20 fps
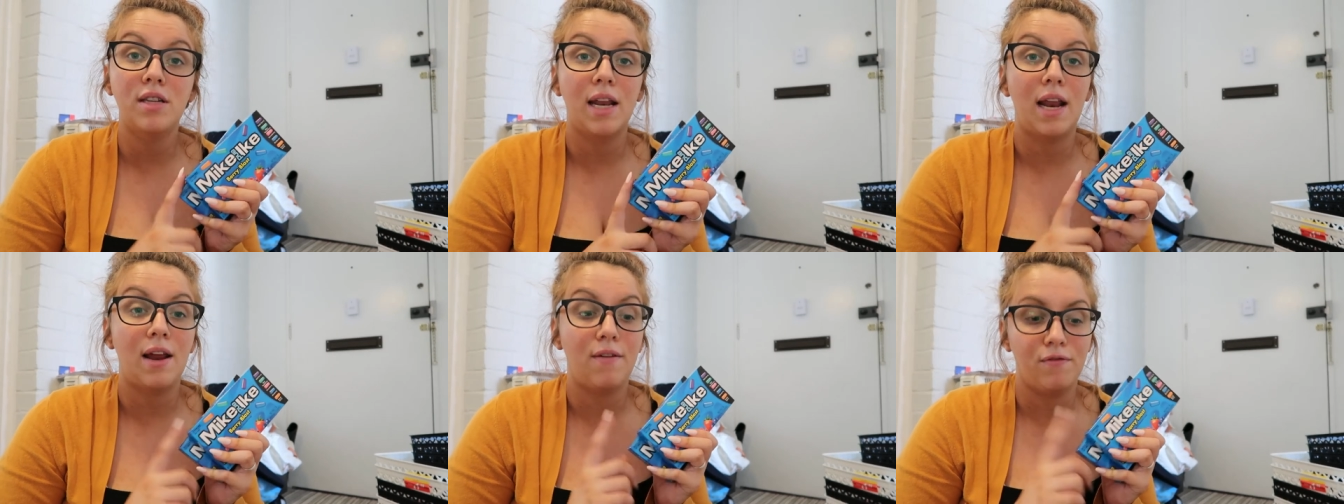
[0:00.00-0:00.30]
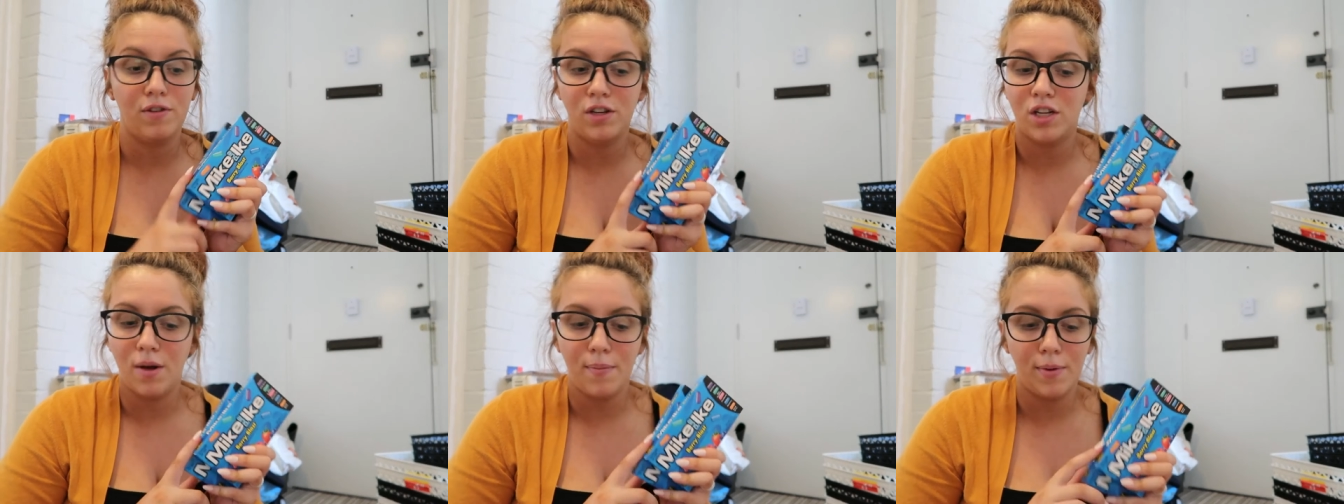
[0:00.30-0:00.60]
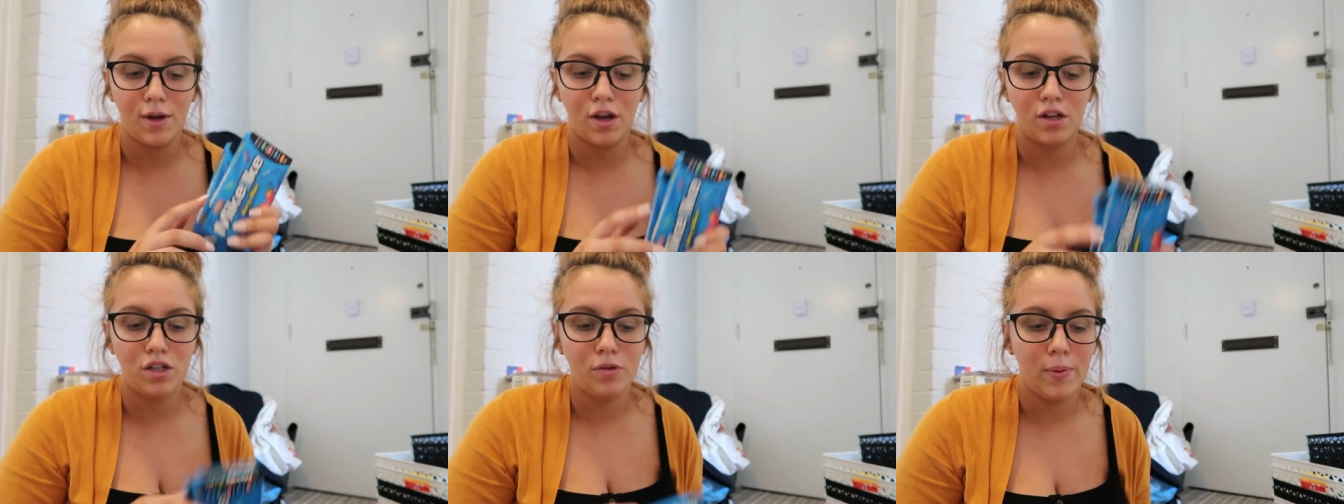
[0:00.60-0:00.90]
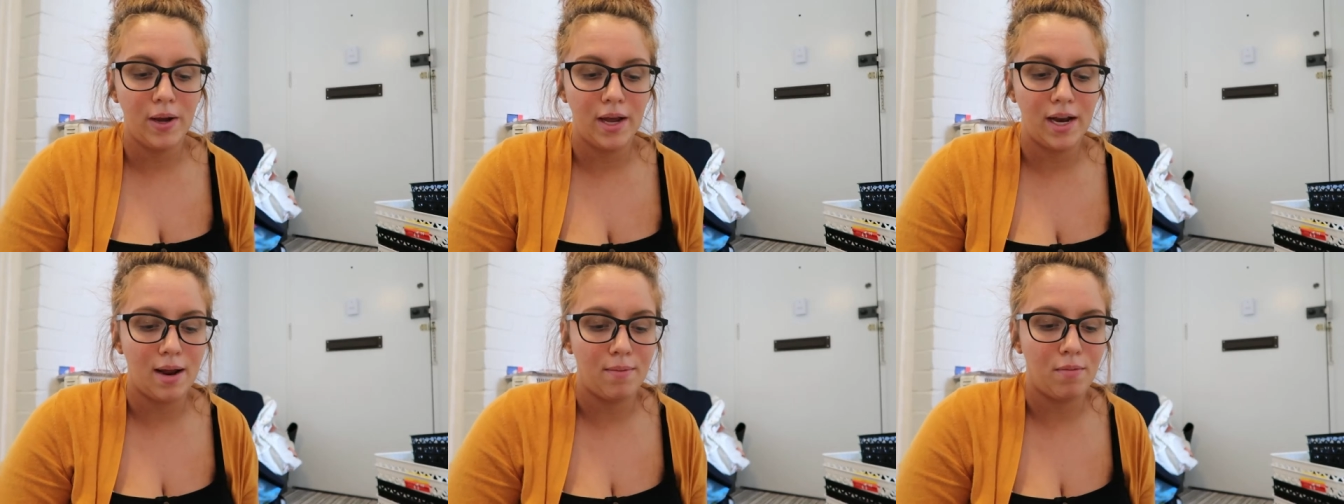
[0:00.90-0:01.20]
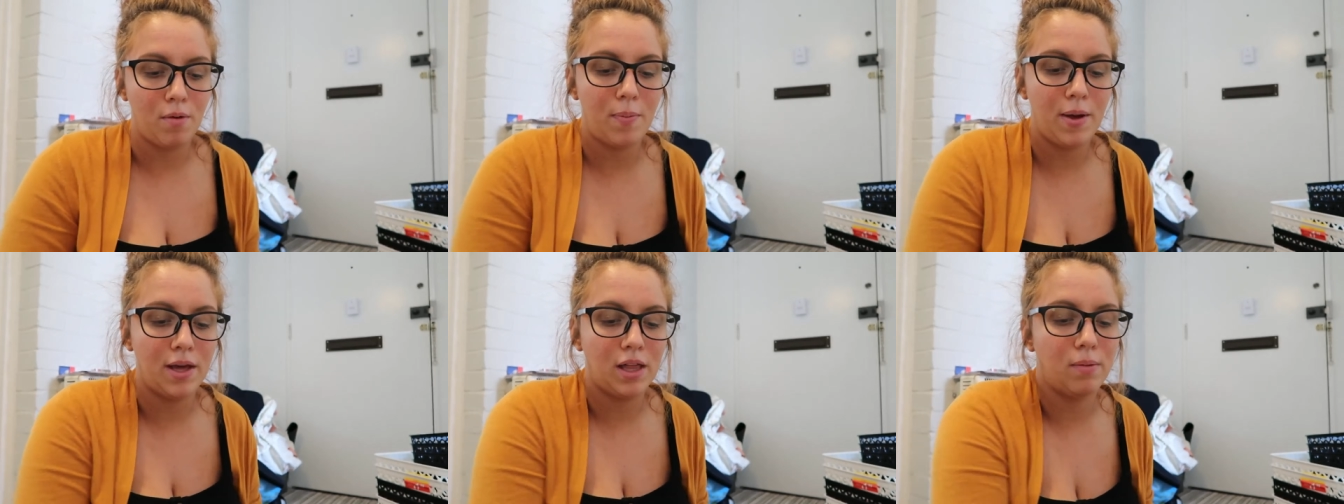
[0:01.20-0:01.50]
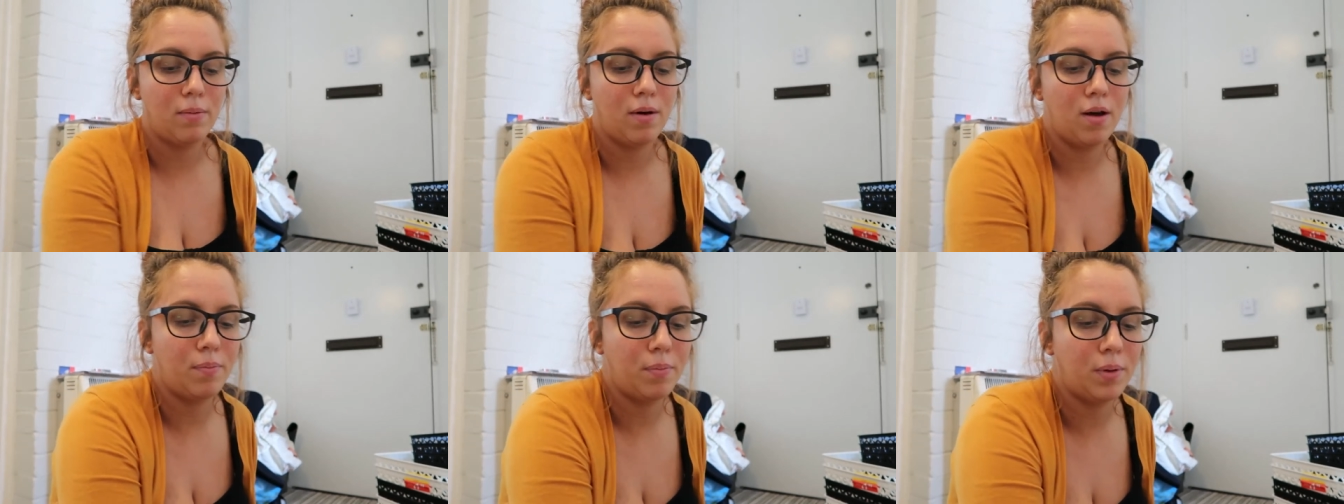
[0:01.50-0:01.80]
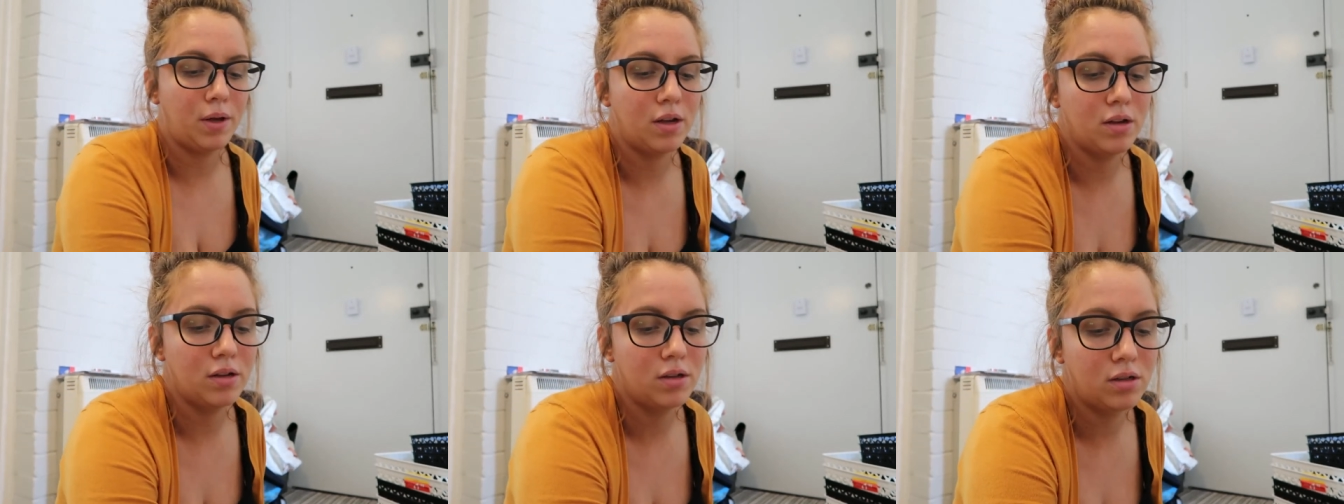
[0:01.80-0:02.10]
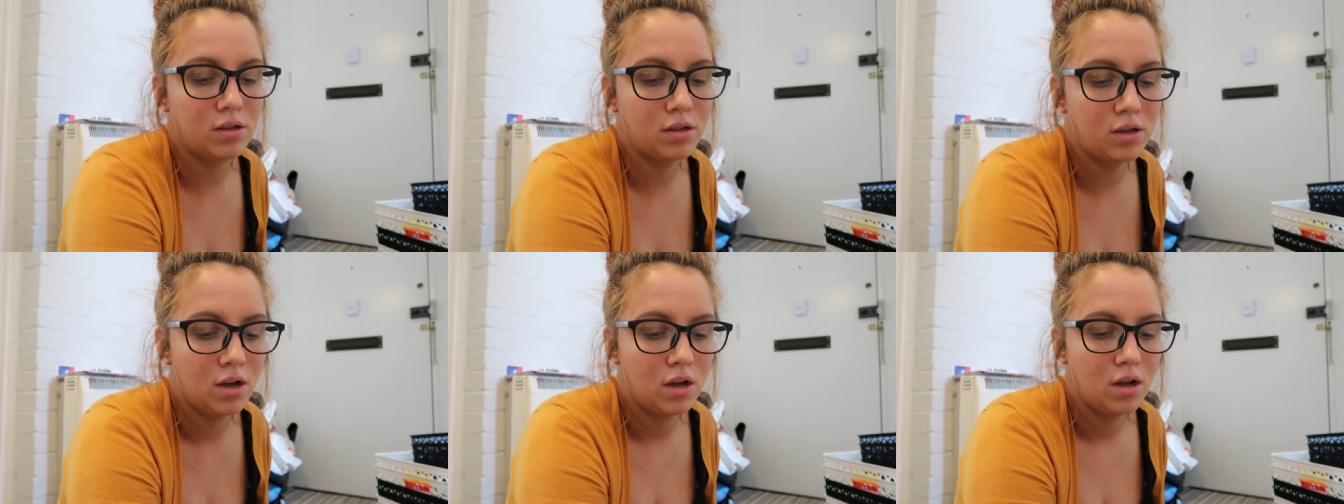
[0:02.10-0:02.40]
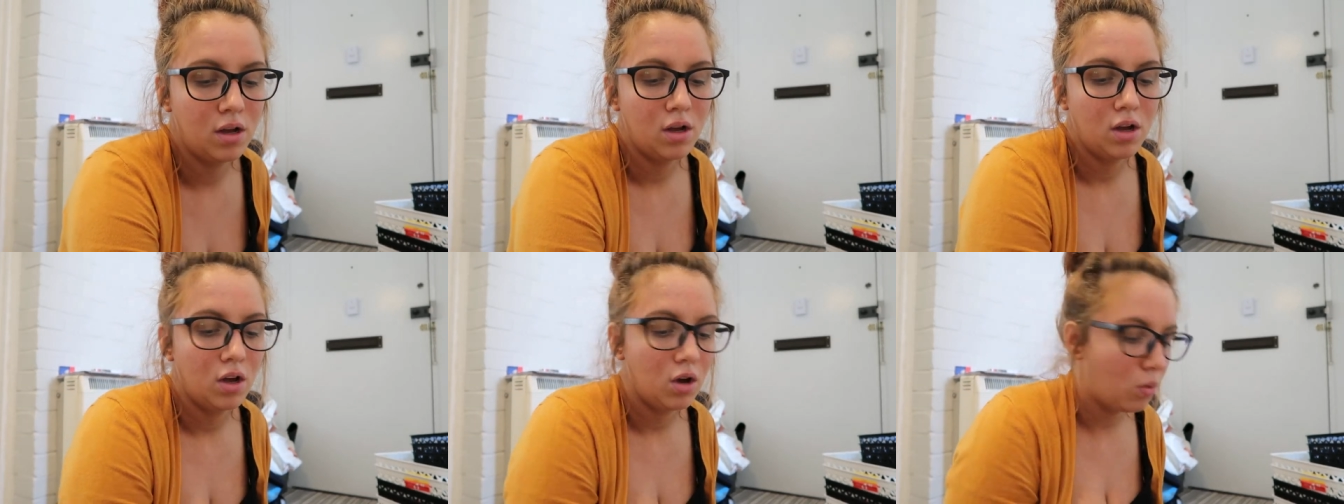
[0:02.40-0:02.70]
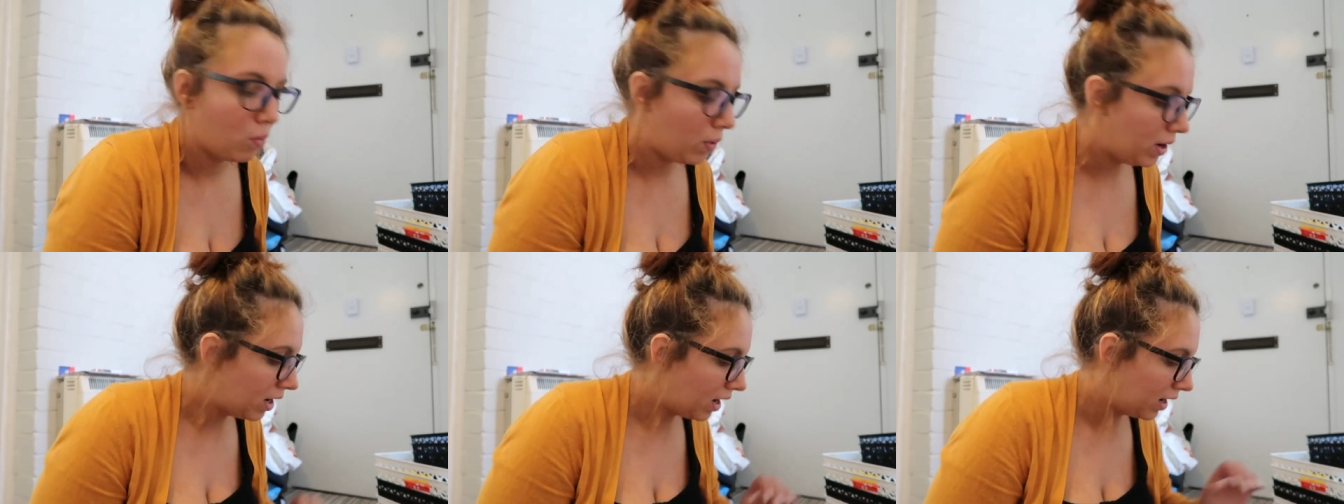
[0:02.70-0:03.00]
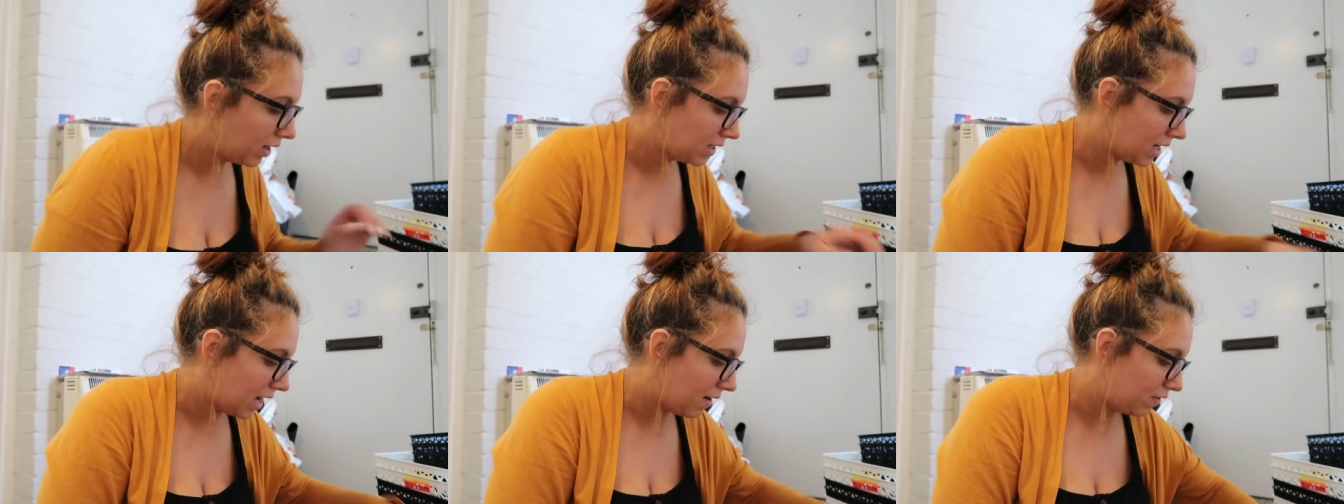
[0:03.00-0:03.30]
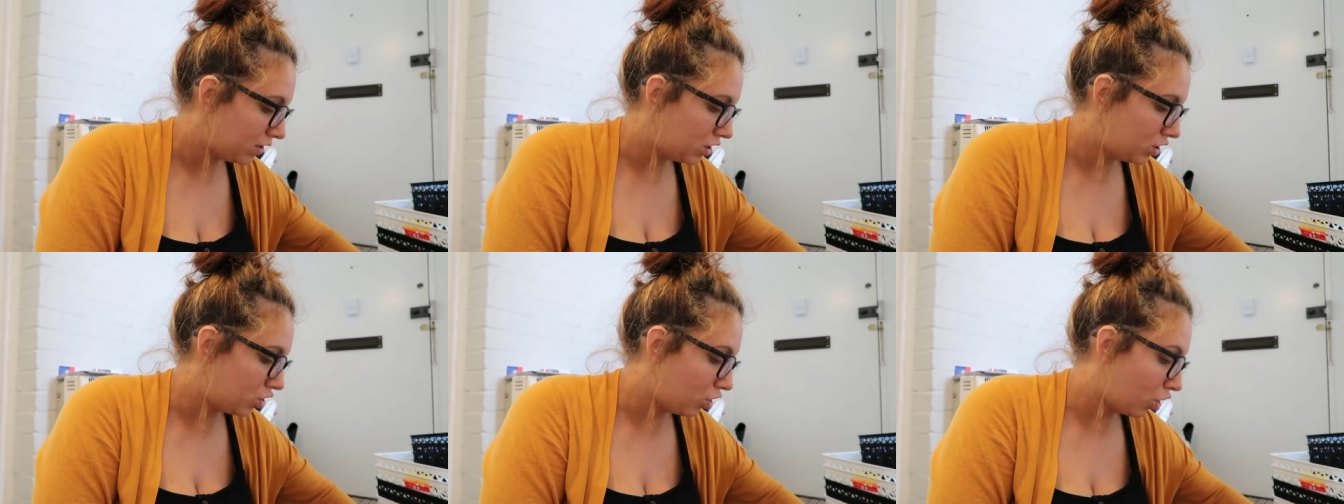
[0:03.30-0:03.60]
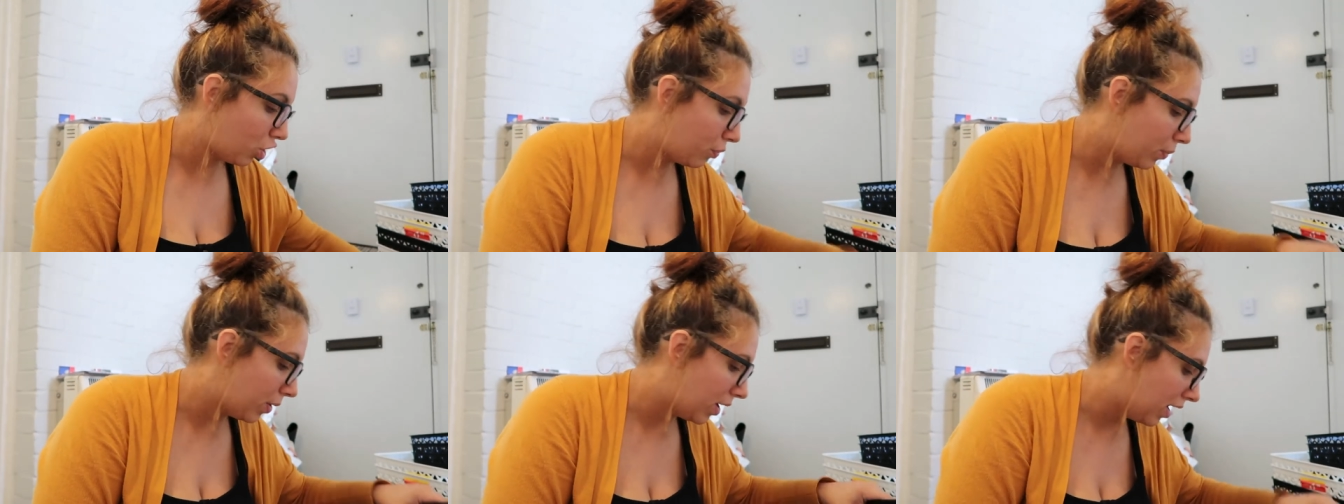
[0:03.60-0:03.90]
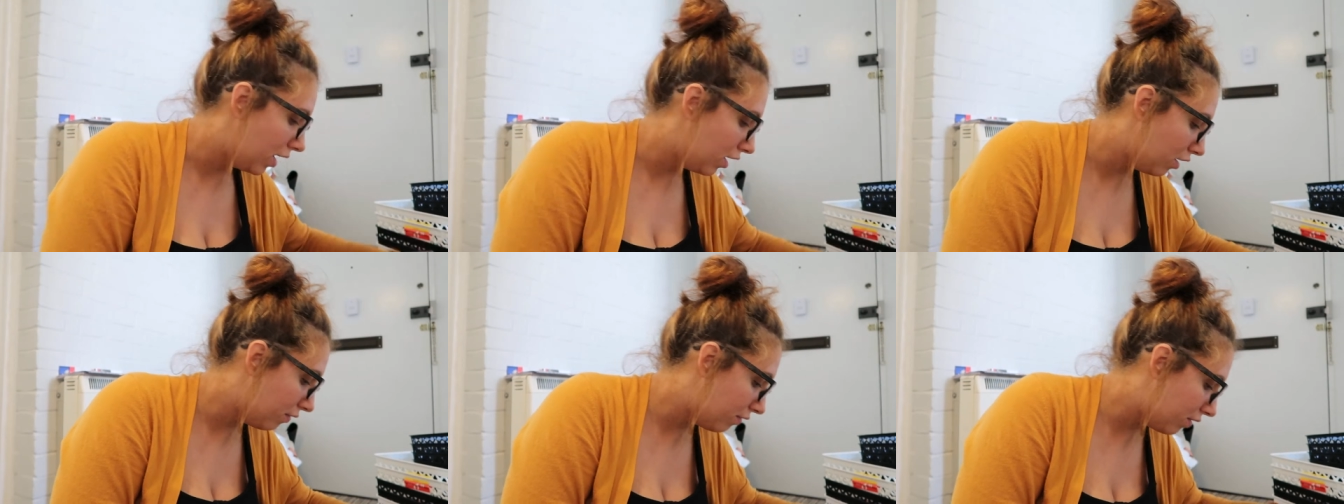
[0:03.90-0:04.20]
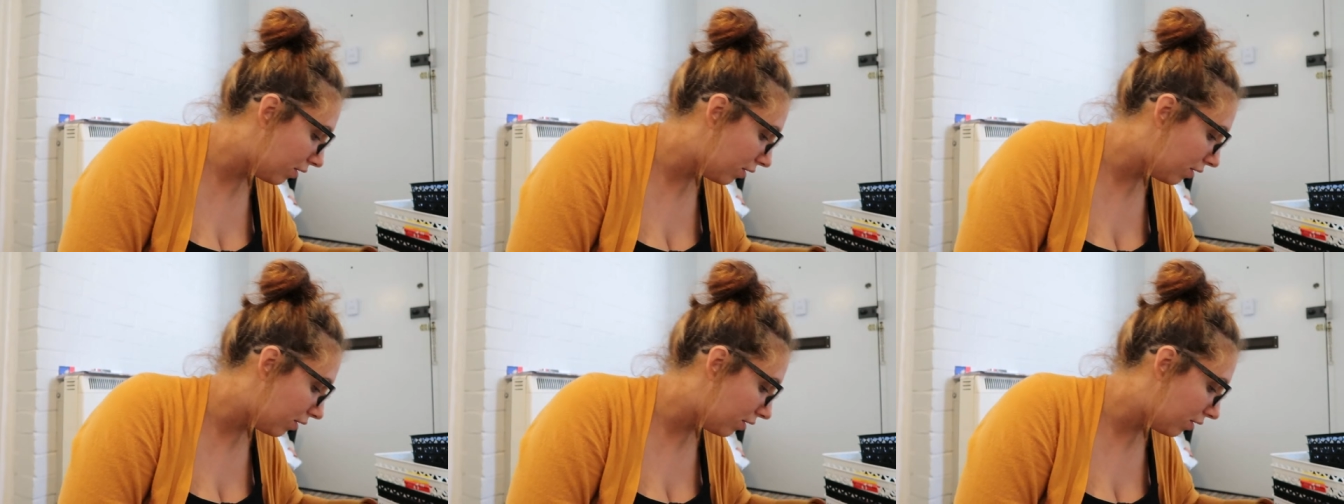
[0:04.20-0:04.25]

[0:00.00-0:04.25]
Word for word: And every time I go to B&M, I pick them up because we like to have a stockpile of